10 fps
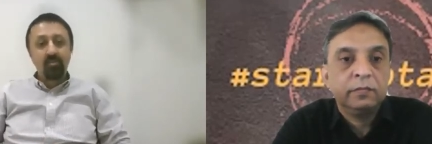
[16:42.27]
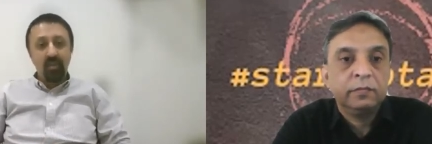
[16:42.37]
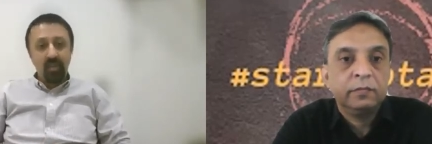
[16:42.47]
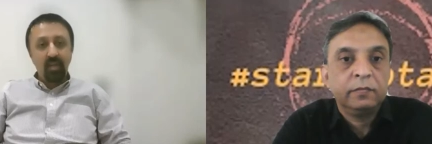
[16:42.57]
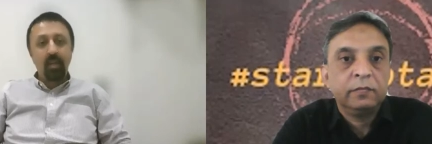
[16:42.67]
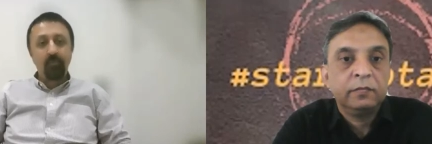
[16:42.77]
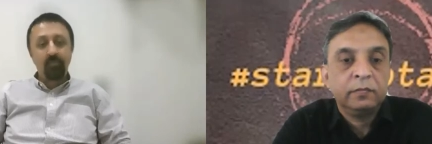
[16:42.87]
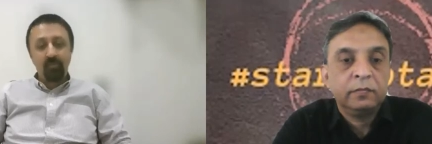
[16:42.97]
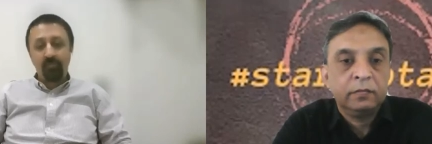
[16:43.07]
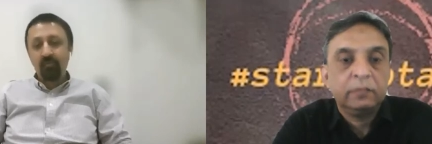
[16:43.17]
Speaker 1: really help. So
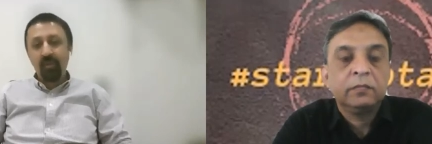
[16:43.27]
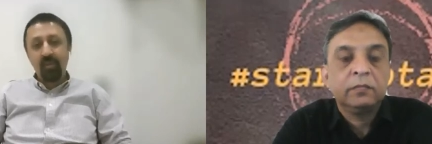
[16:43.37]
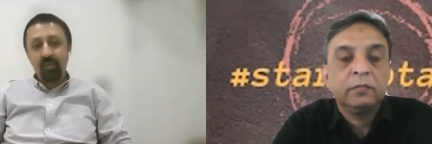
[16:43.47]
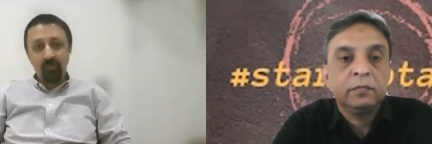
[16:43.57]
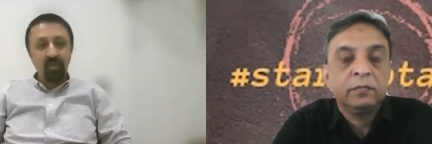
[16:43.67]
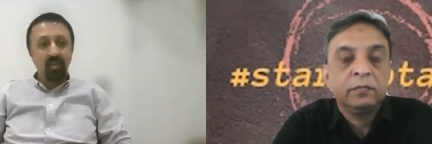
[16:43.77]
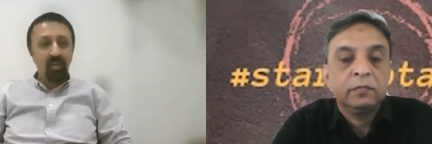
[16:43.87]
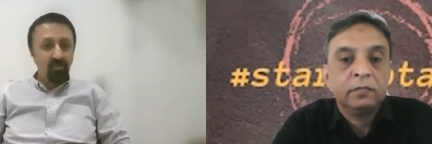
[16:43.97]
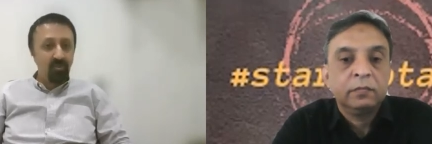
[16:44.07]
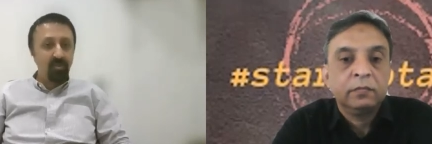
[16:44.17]
for me,
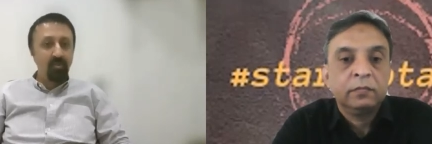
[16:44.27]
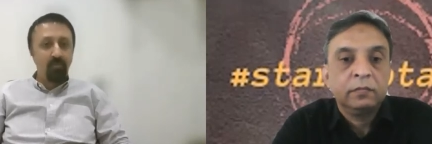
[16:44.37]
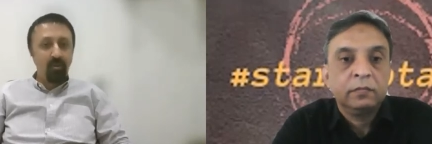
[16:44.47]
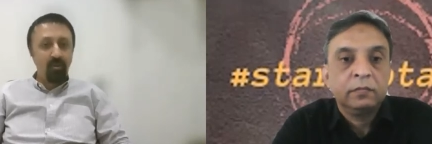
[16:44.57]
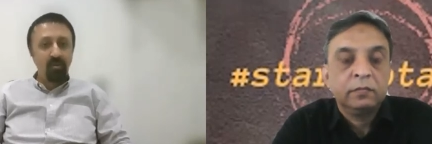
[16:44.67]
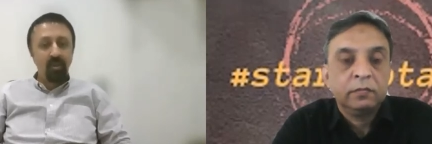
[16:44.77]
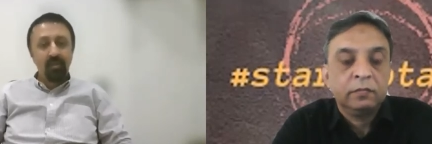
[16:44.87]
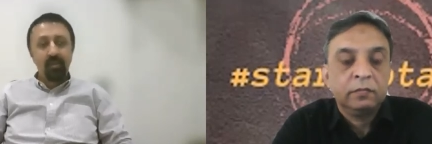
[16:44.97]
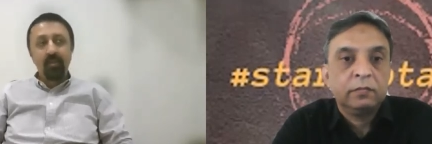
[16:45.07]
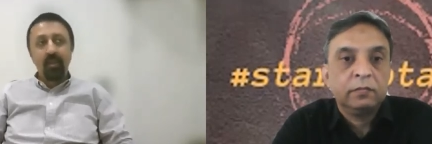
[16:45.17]
communication is important.
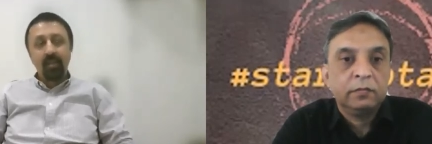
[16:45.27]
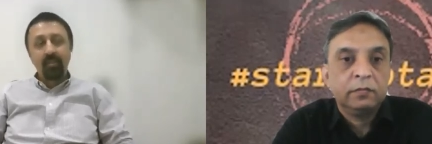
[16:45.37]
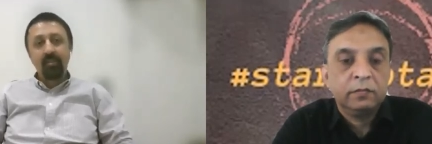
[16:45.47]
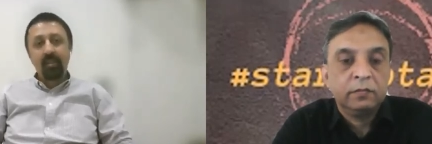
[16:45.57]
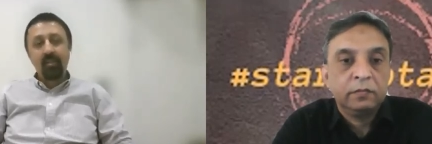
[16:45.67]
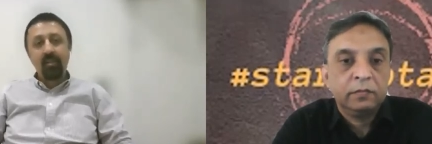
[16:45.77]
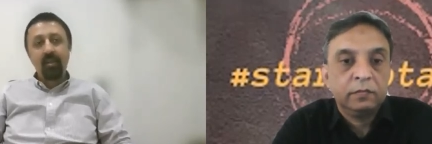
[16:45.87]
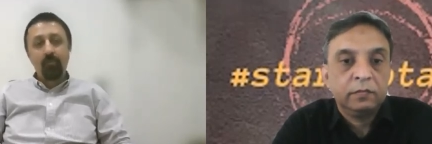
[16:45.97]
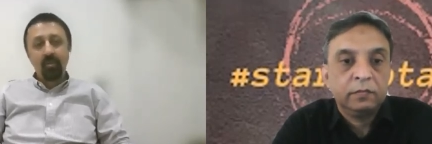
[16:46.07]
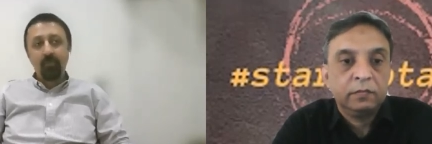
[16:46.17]
And secondly,
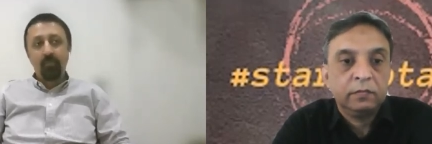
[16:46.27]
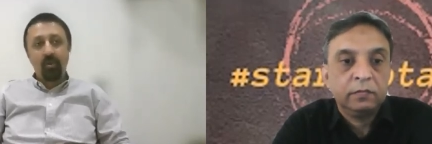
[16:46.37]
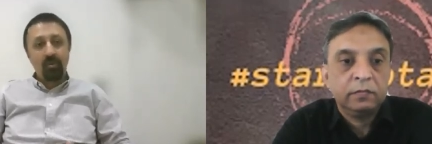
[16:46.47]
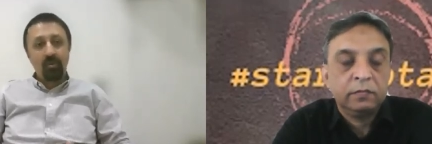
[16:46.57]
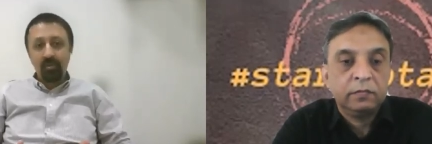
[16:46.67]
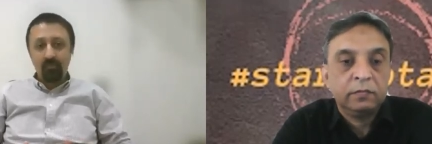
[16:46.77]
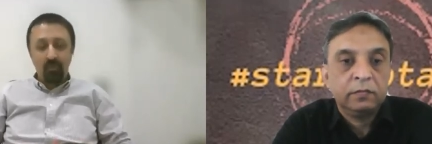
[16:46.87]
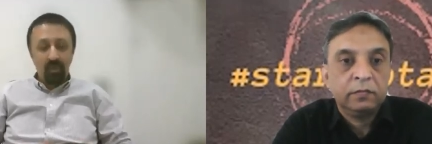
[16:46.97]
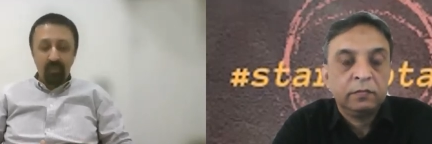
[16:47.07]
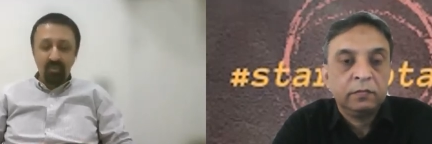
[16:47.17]
what's important is what I
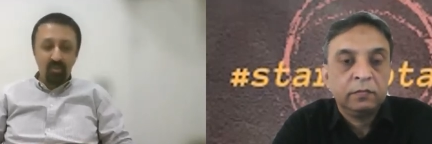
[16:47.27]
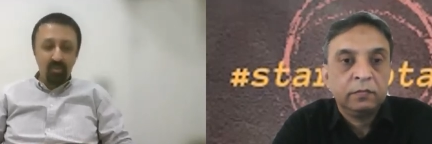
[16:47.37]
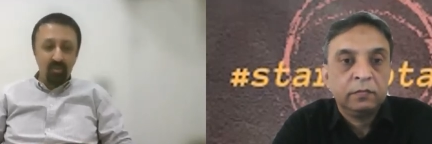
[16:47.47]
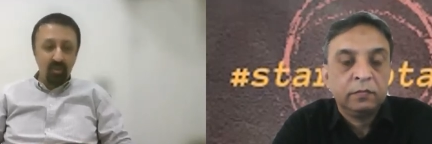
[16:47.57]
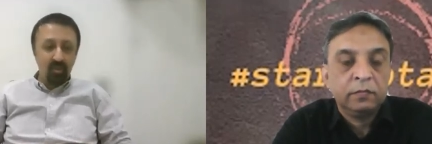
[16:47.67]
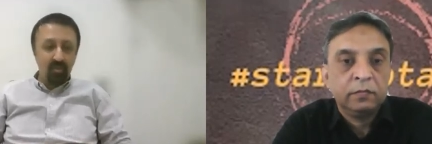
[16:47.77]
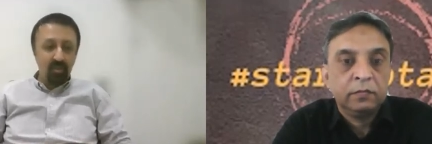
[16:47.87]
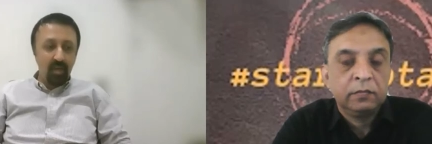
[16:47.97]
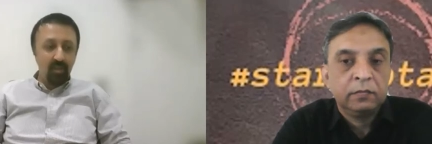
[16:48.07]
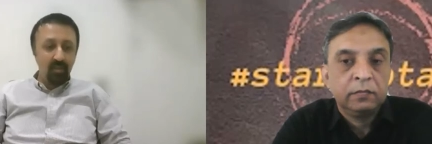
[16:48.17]
mentioned earlier, that
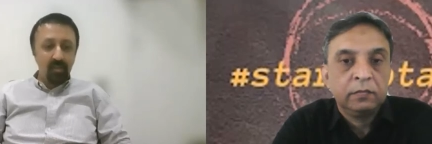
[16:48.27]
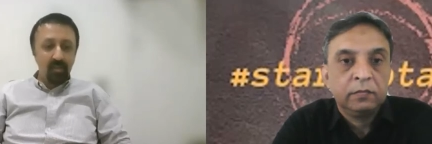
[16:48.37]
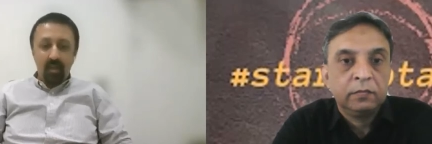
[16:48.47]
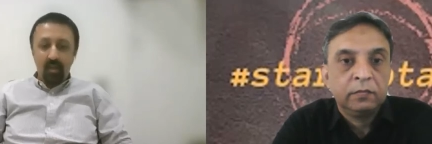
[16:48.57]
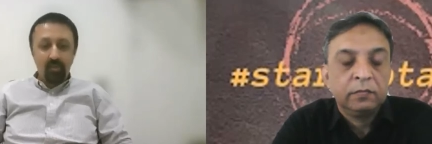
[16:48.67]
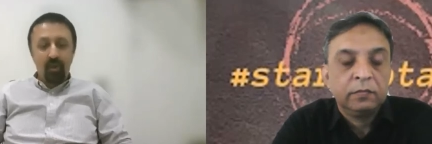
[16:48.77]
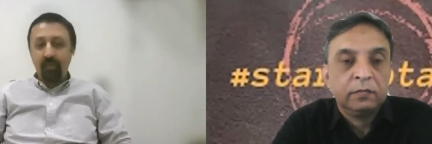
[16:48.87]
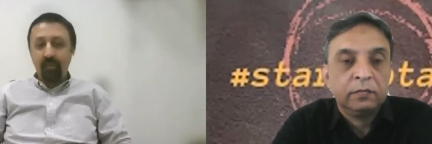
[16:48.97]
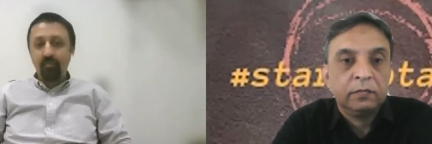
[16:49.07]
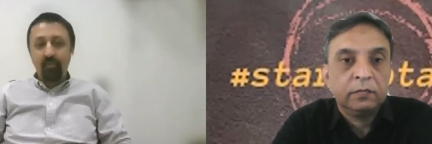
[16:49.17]
you have to
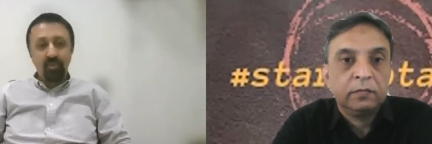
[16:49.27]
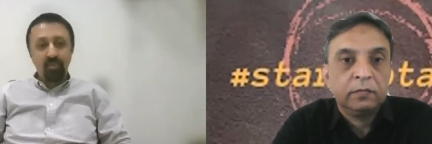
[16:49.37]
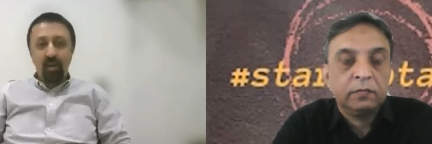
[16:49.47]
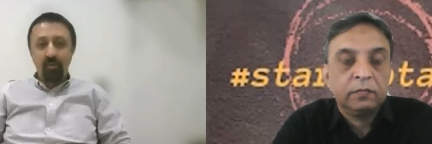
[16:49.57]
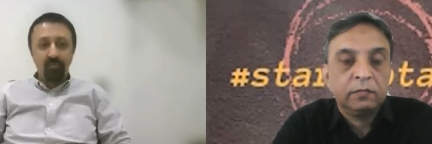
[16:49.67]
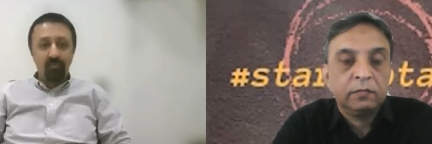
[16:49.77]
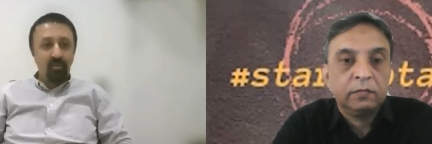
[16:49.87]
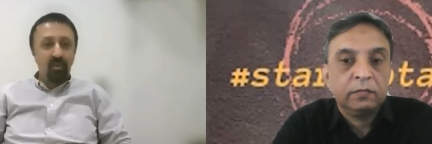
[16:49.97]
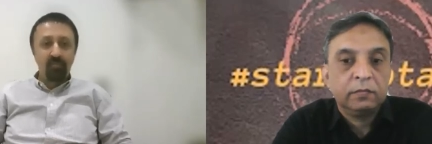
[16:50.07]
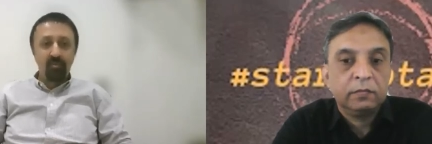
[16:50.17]
venture out of your
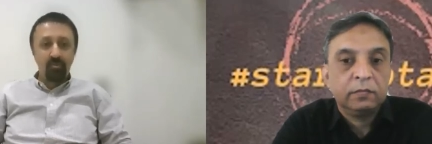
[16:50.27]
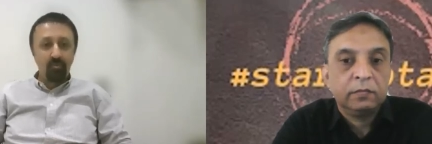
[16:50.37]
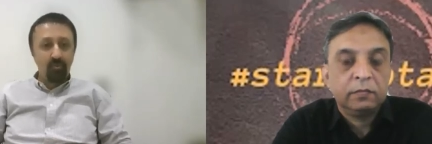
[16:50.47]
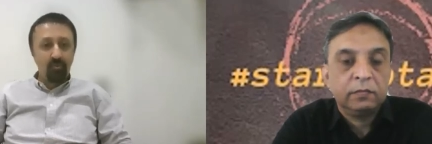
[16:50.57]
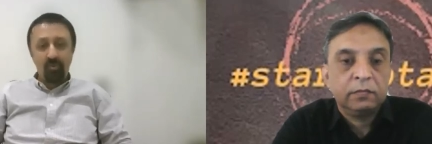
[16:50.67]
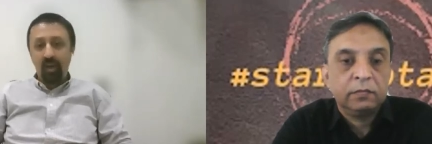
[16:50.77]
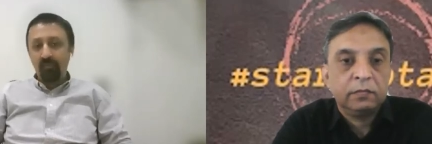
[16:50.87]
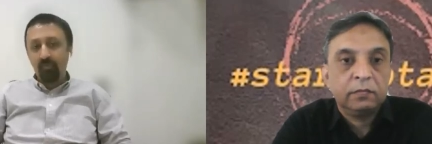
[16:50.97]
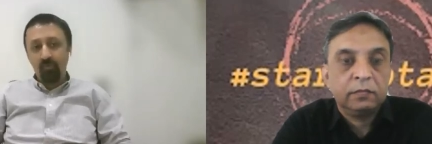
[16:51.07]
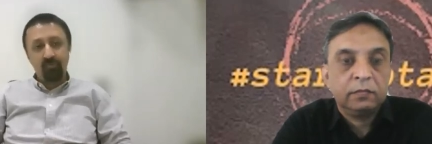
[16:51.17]
comfort zone. You have to
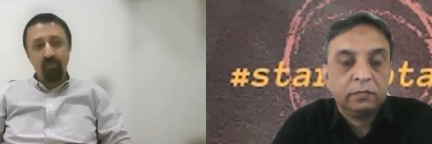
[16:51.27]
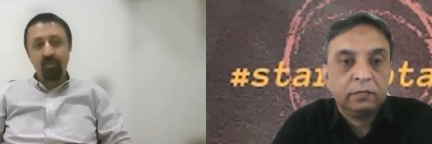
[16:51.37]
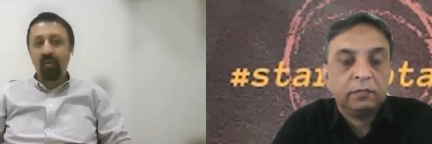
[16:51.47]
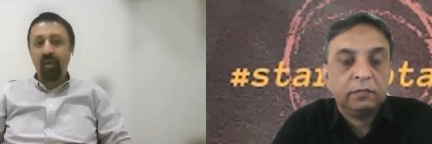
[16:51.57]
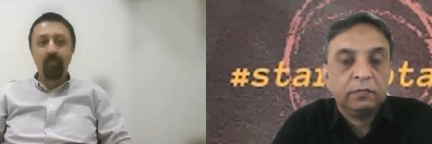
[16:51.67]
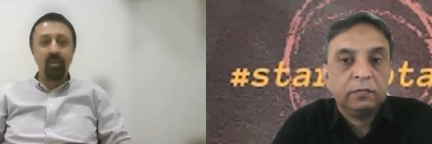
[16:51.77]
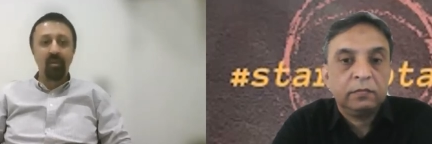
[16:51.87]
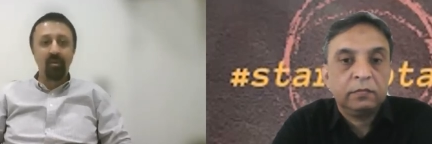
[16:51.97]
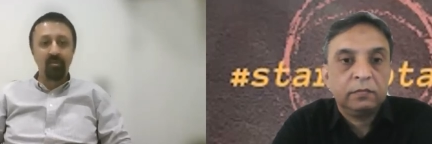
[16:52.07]
look for the right players.